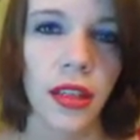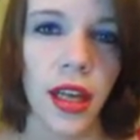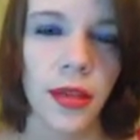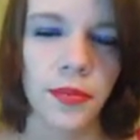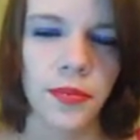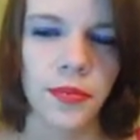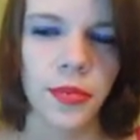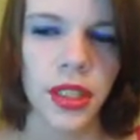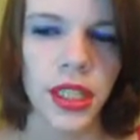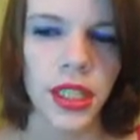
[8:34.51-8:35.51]
And
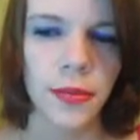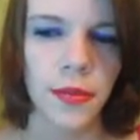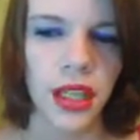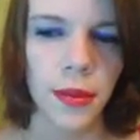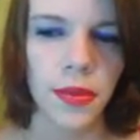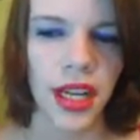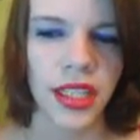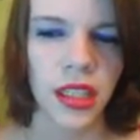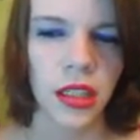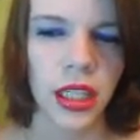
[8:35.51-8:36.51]
plus, being a
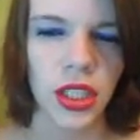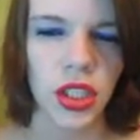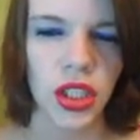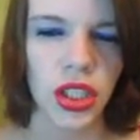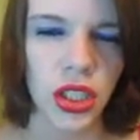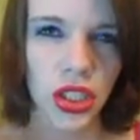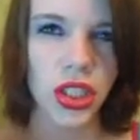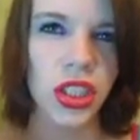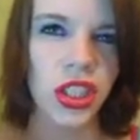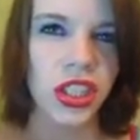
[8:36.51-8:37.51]
Pez collector
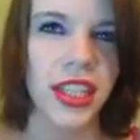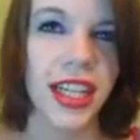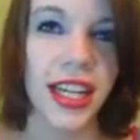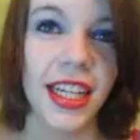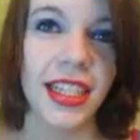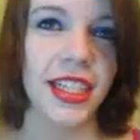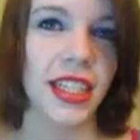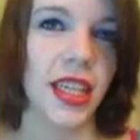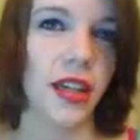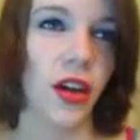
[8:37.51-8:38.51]

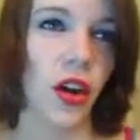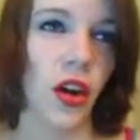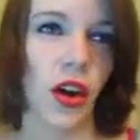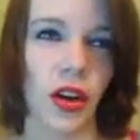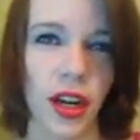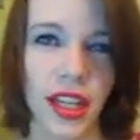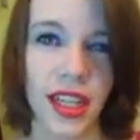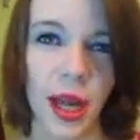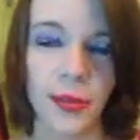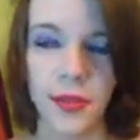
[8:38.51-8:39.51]
is hard at
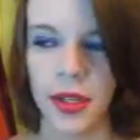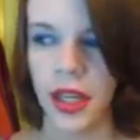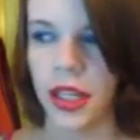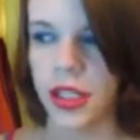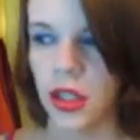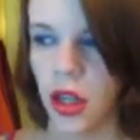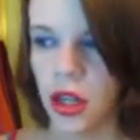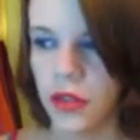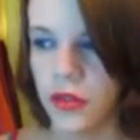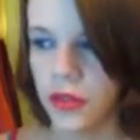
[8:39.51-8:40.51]
times because a lot
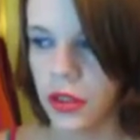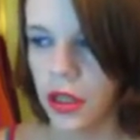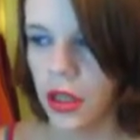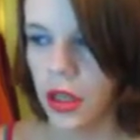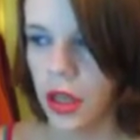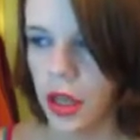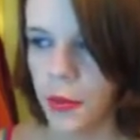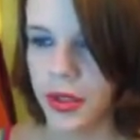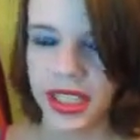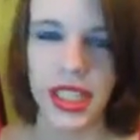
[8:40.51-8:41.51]
of
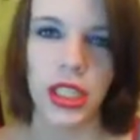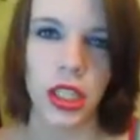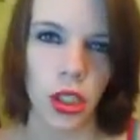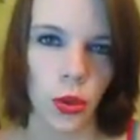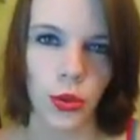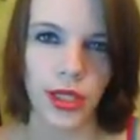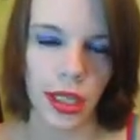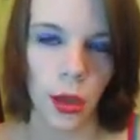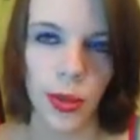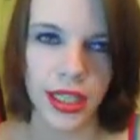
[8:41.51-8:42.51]
places don't
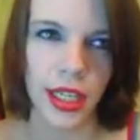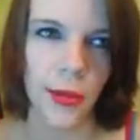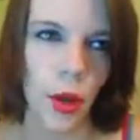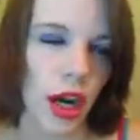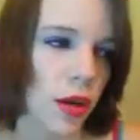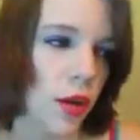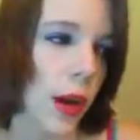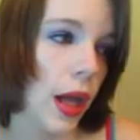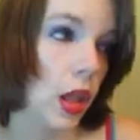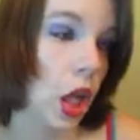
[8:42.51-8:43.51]
sell Pez anymore. I don't know
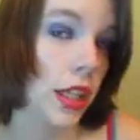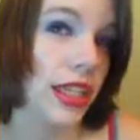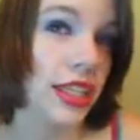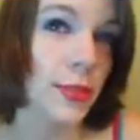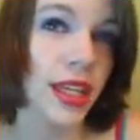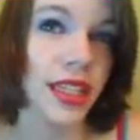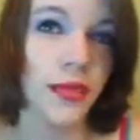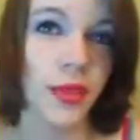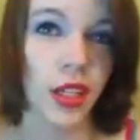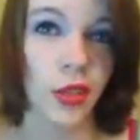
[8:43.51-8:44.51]
how long these Pez
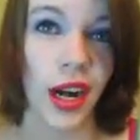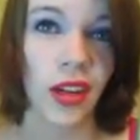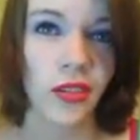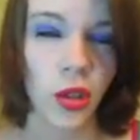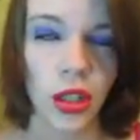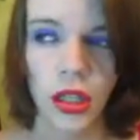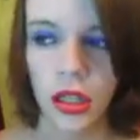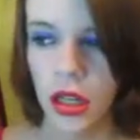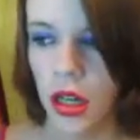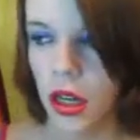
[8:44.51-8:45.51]
have been around for,
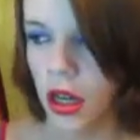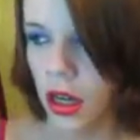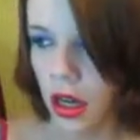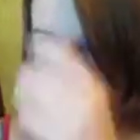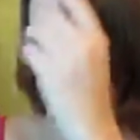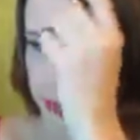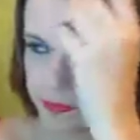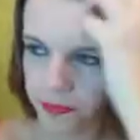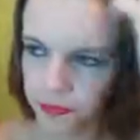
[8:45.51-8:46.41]
but